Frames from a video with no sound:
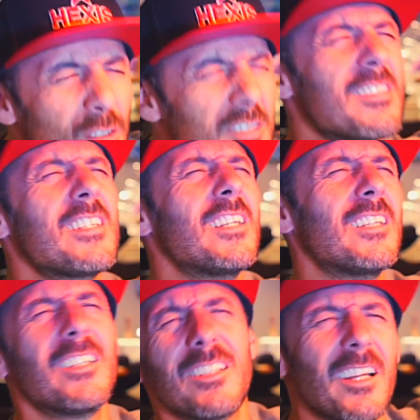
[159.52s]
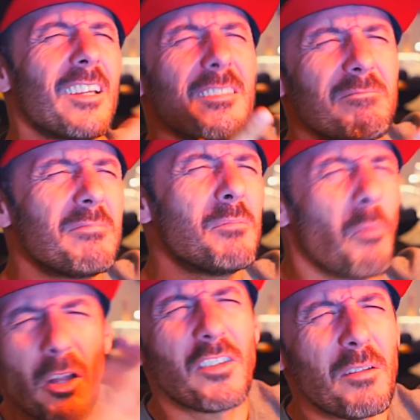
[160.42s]
you see, like
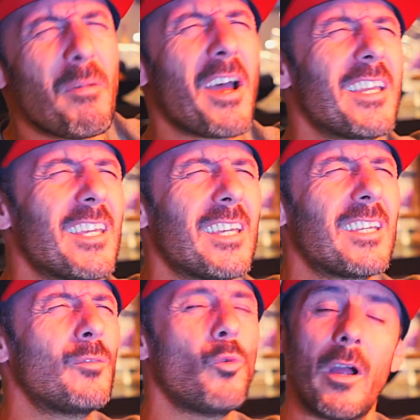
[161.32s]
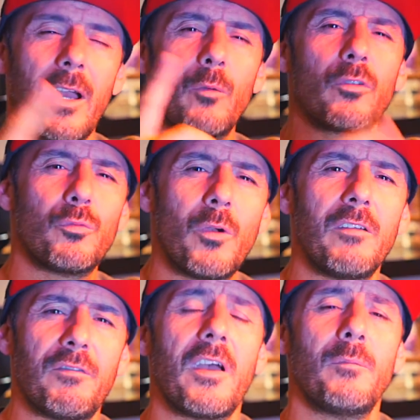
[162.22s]
mountain biking. One guy was
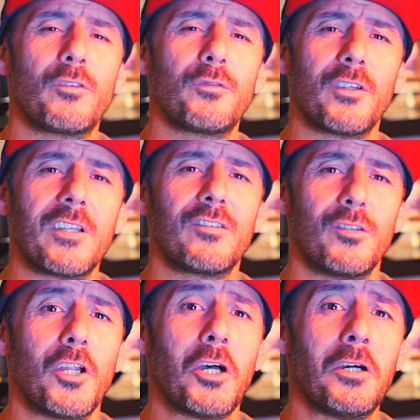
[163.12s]
really famous for this, Do